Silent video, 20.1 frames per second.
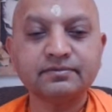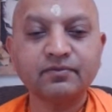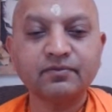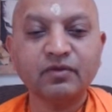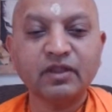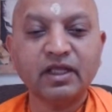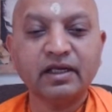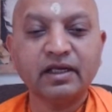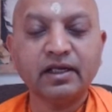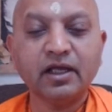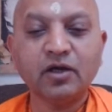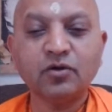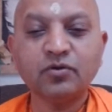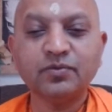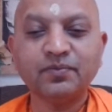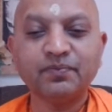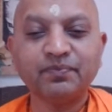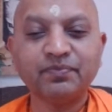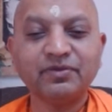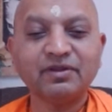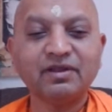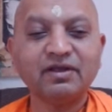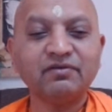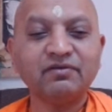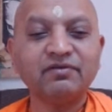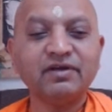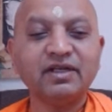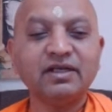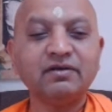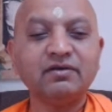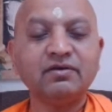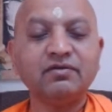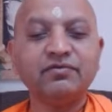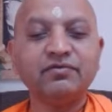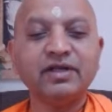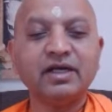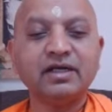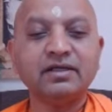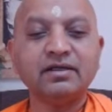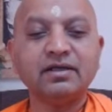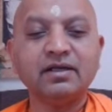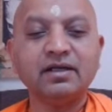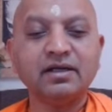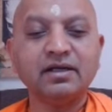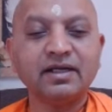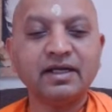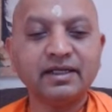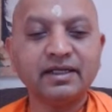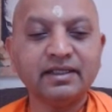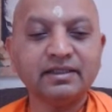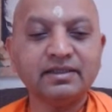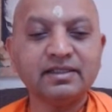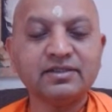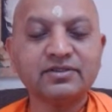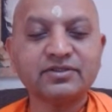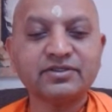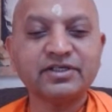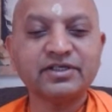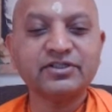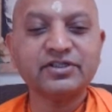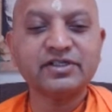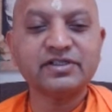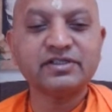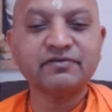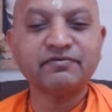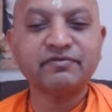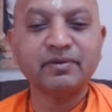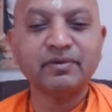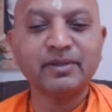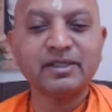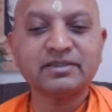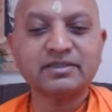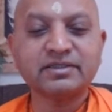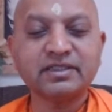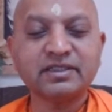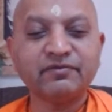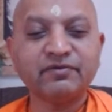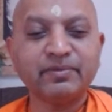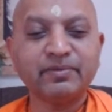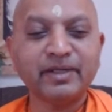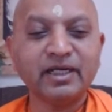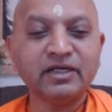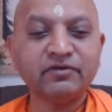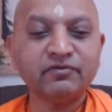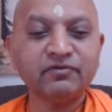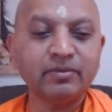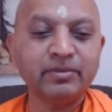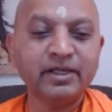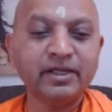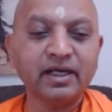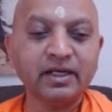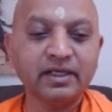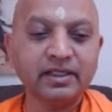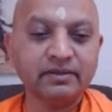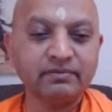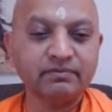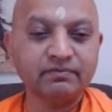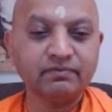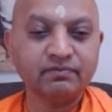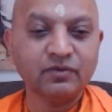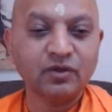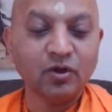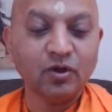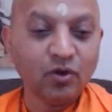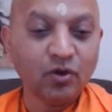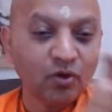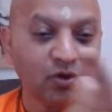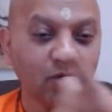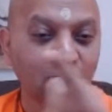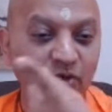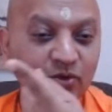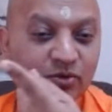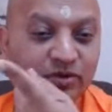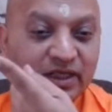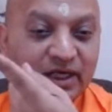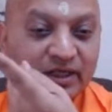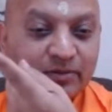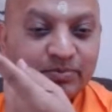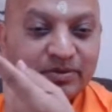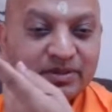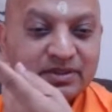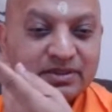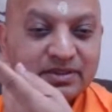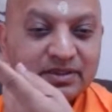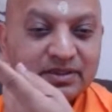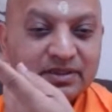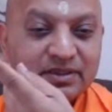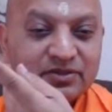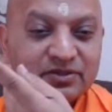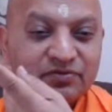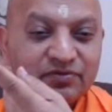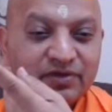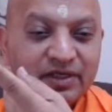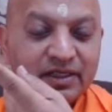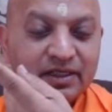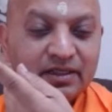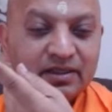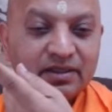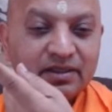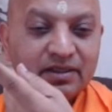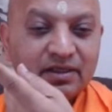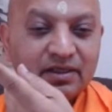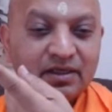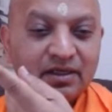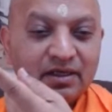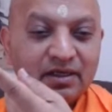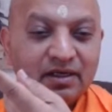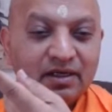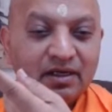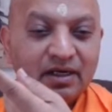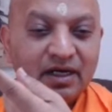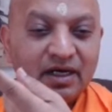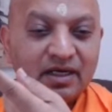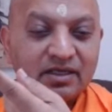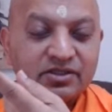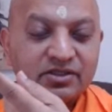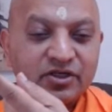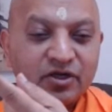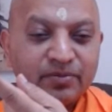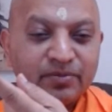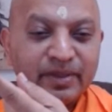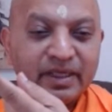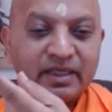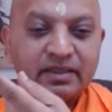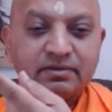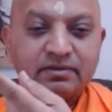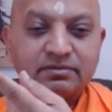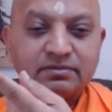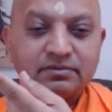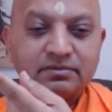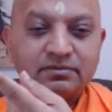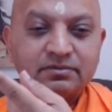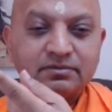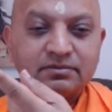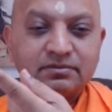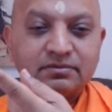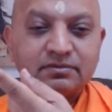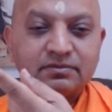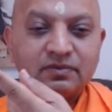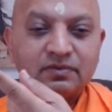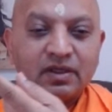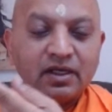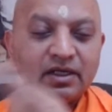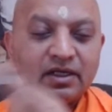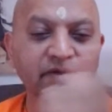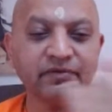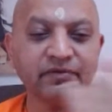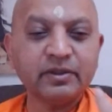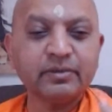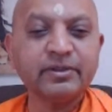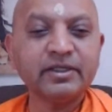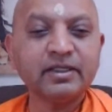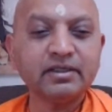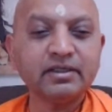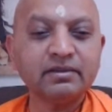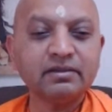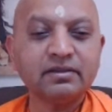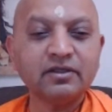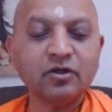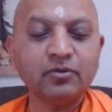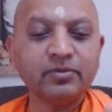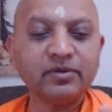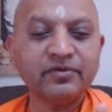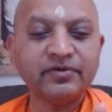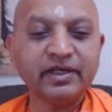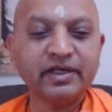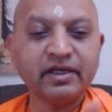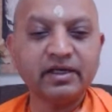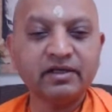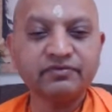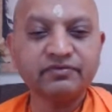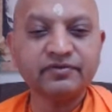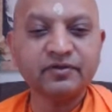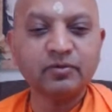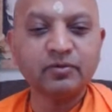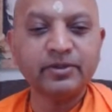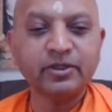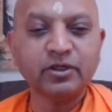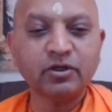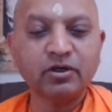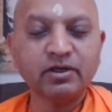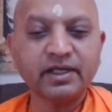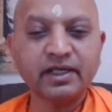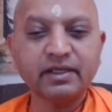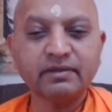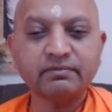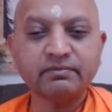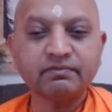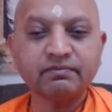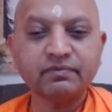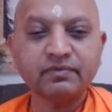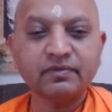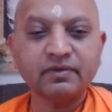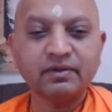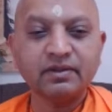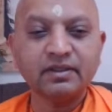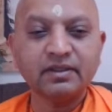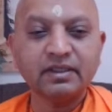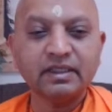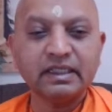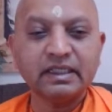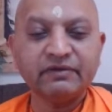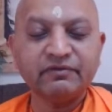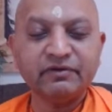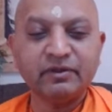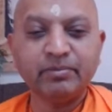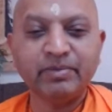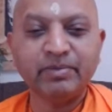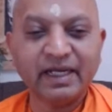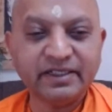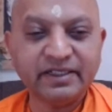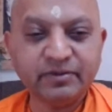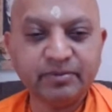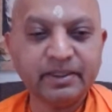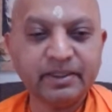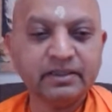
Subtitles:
Now, when we are getting these teachings of the master, our mind will be running. Oh, that person is very harsh on me. And everybody, he will be very rough, he will be talking, he will bite me.